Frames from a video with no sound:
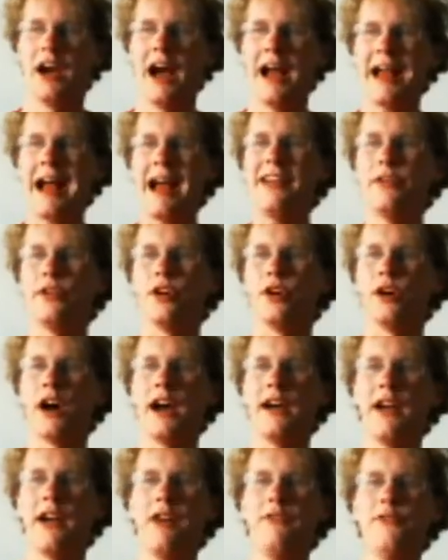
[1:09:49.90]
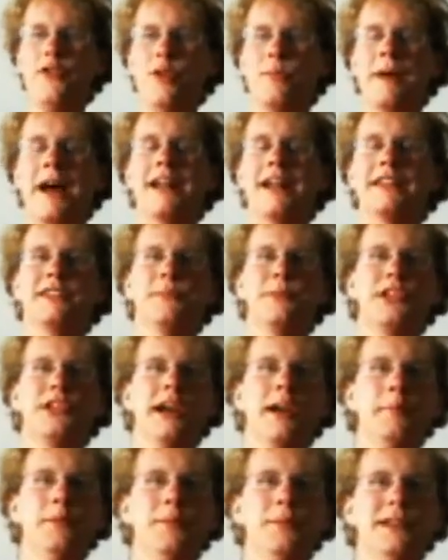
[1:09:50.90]
I, I don't know. I, I feel bad
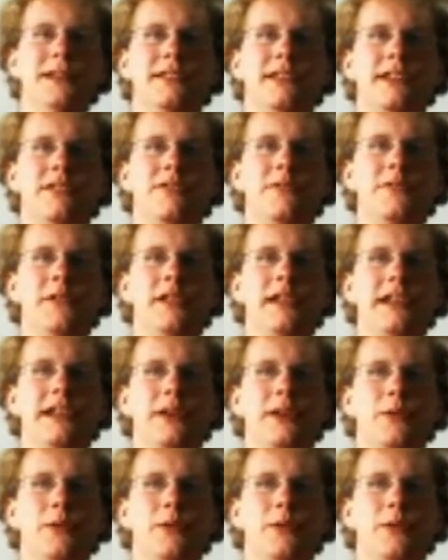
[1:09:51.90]
sometimes because I don't feel like I